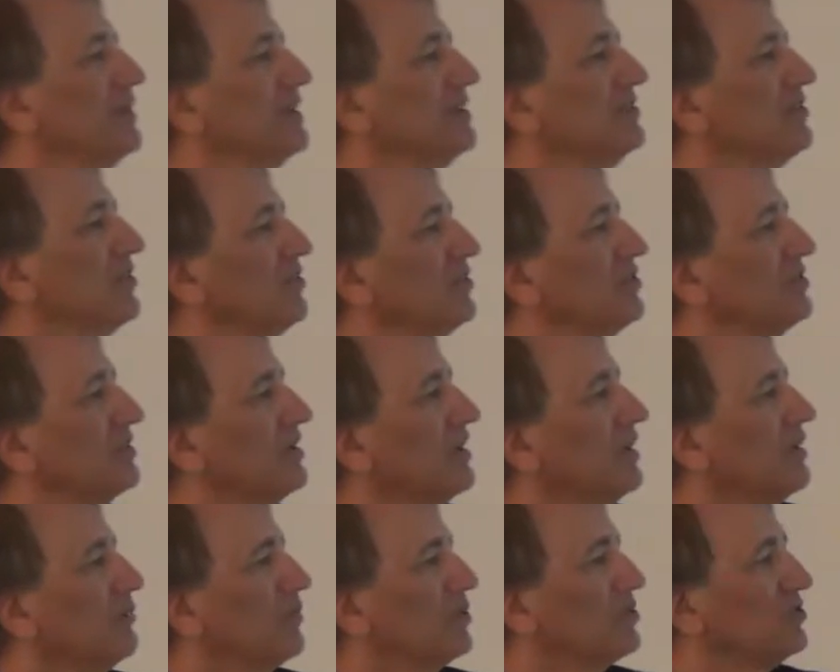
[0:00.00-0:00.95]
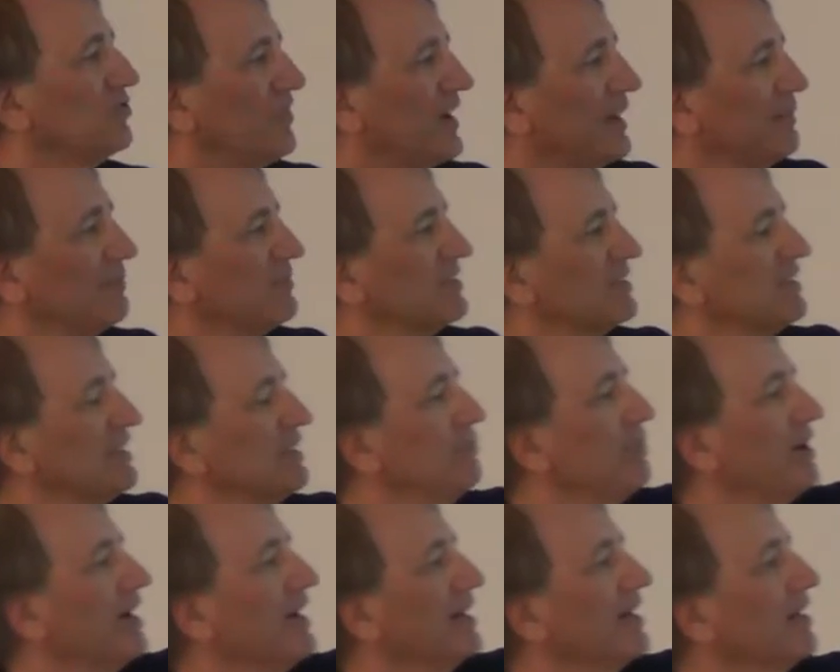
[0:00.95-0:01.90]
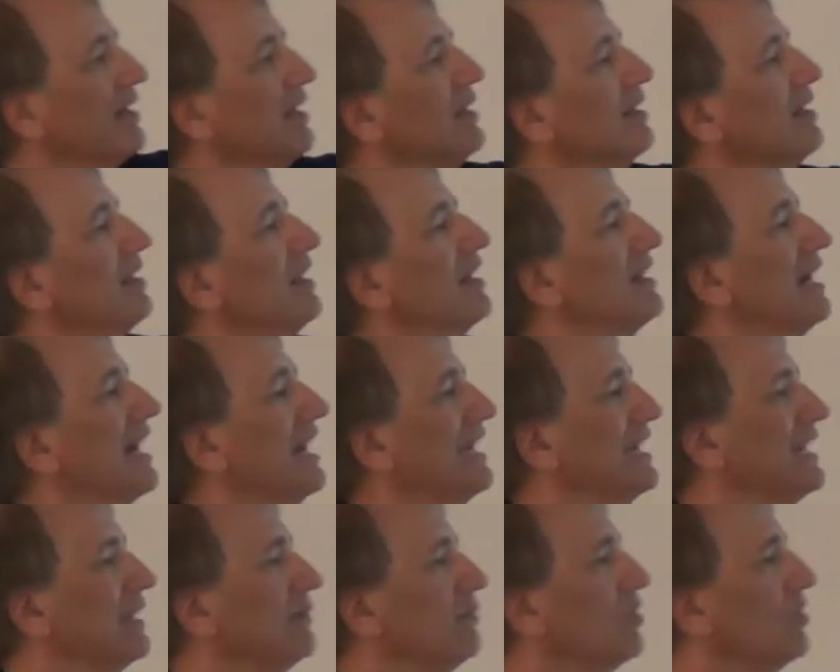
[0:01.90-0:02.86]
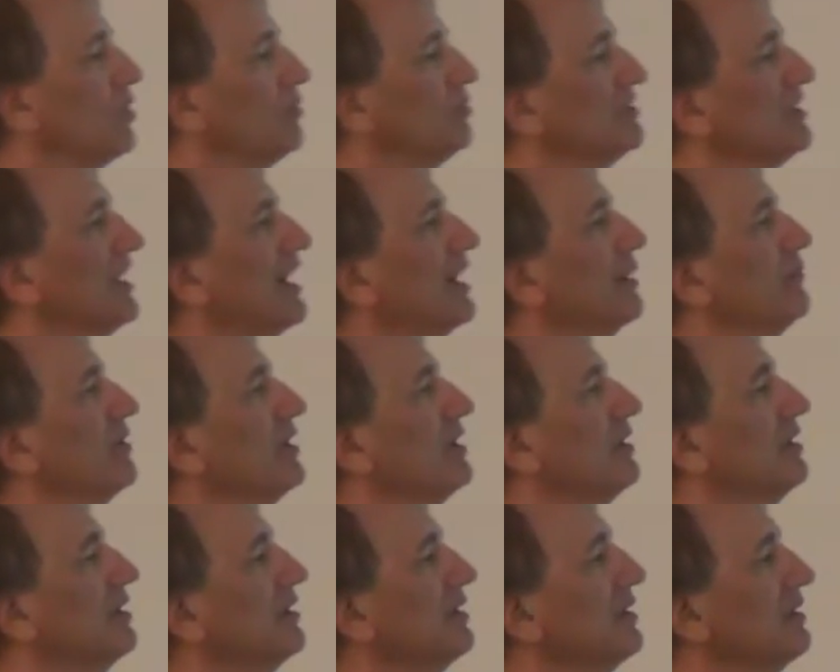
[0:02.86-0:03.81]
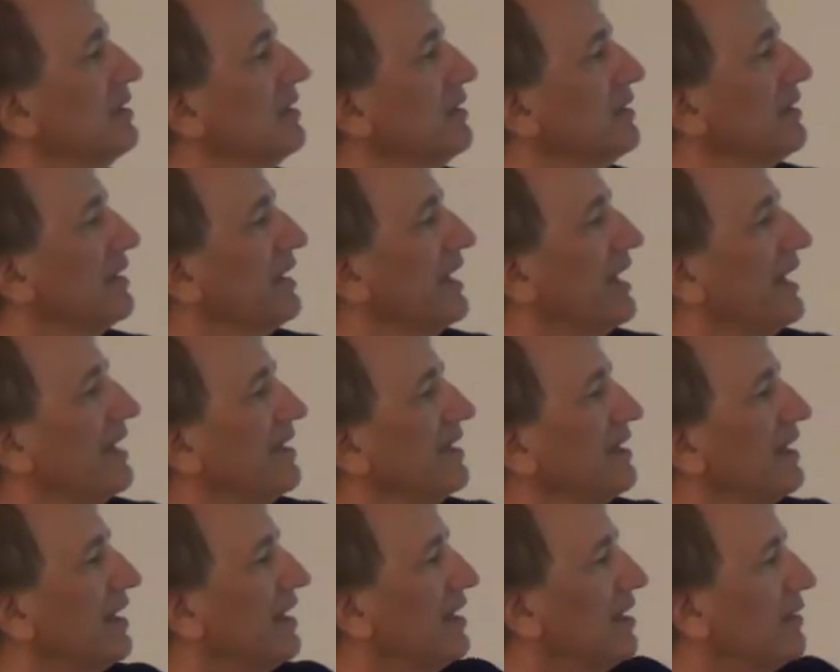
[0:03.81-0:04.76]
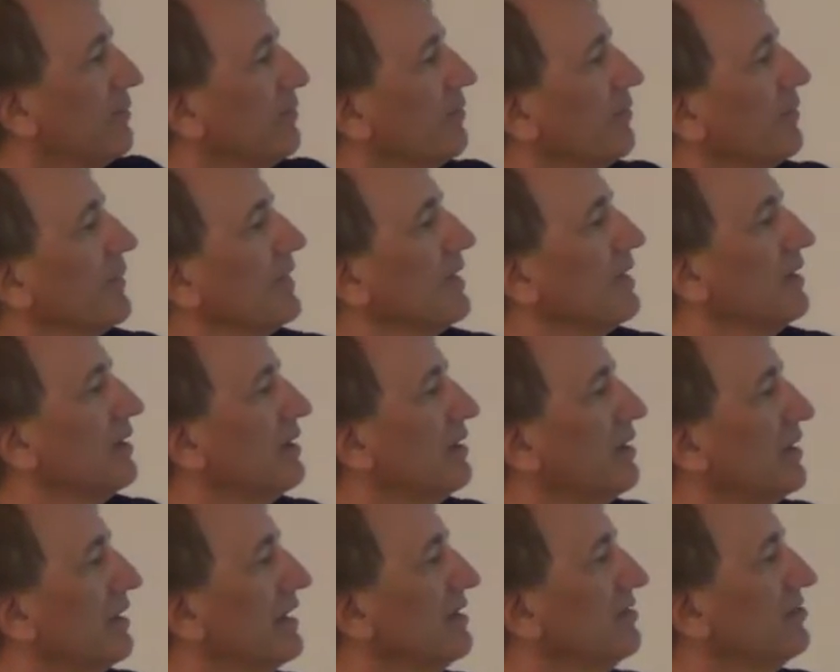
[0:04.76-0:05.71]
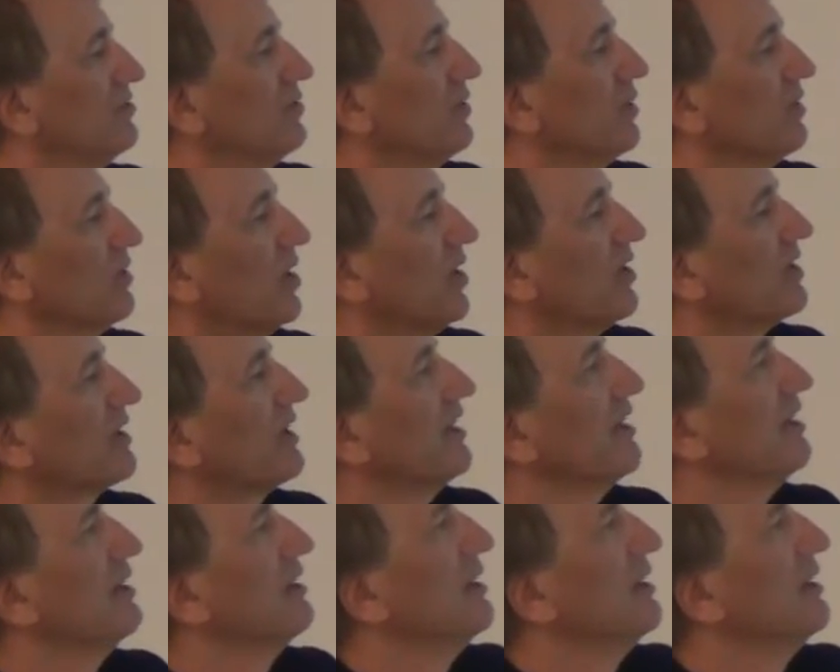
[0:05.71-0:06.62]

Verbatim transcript: researched most famously by a guy named Herb Simon and uh, his student Larkin.